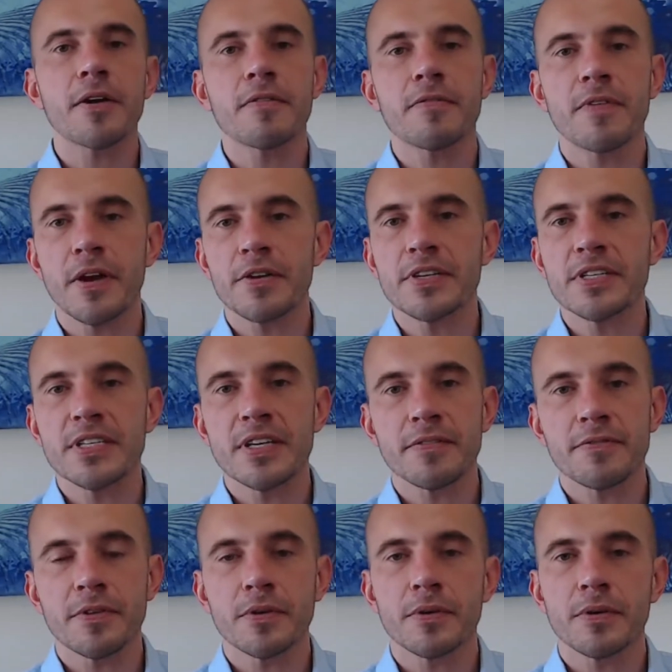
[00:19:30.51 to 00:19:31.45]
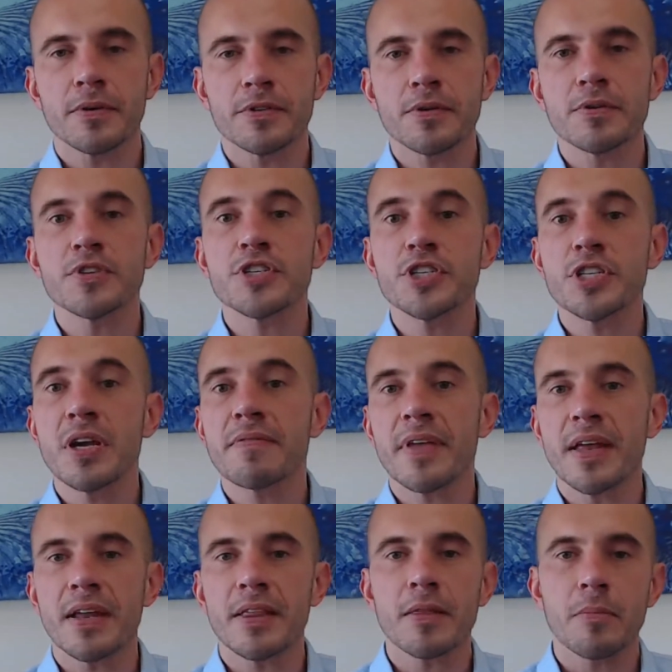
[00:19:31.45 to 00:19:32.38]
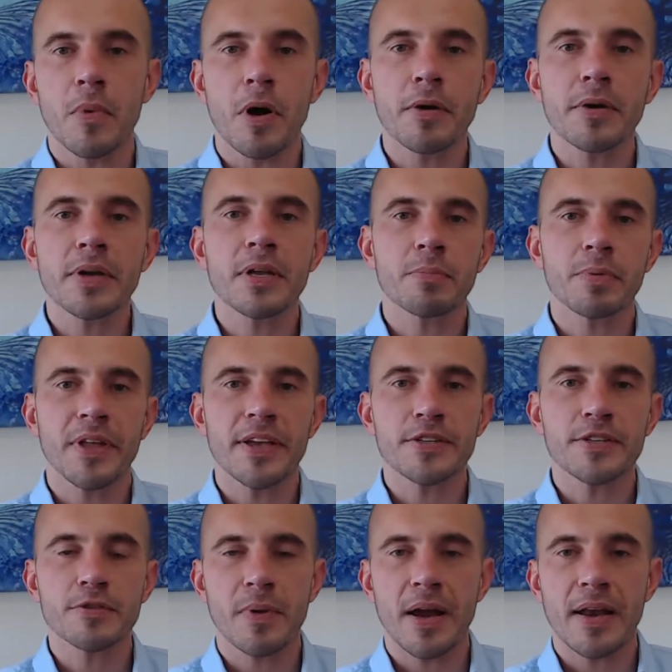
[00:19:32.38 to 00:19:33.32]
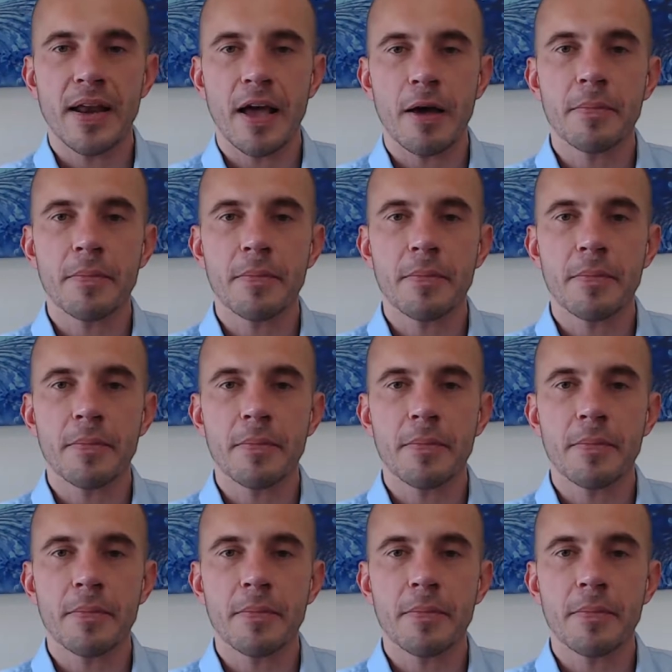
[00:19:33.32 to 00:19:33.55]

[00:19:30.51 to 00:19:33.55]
very difficult to achieve that in the marketplace right now,